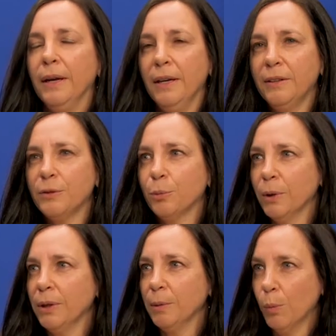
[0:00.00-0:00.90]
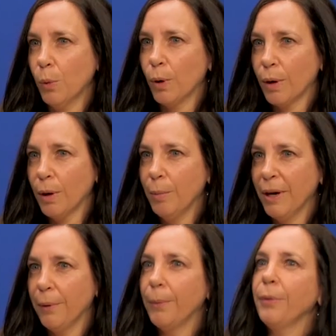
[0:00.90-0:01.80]
it's really more
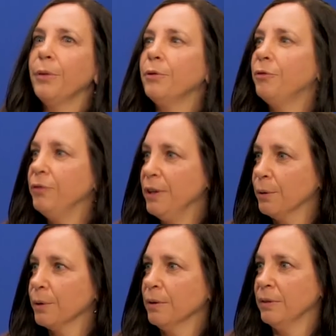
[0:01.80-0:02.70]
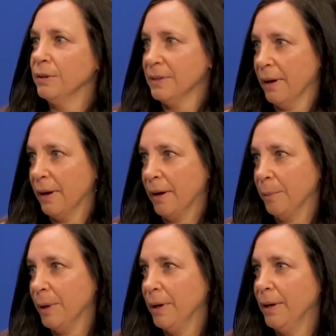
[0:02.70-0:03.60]
about the fear of the
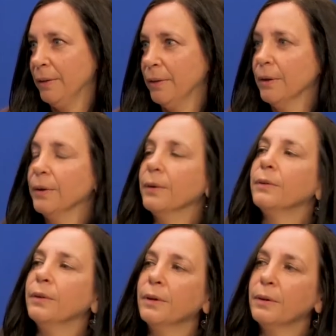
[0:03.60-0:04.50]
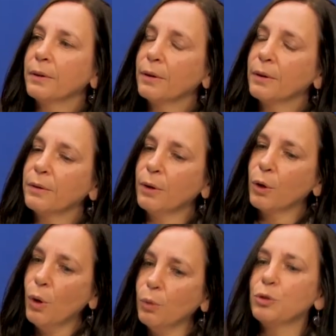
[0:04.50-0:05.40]
time and the, the, the
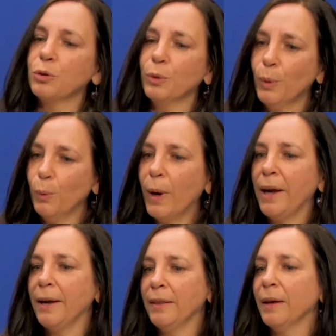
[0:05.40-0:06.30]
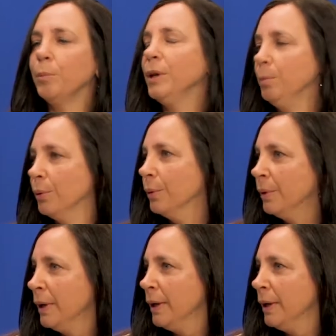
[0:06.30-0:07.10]
cultural way that people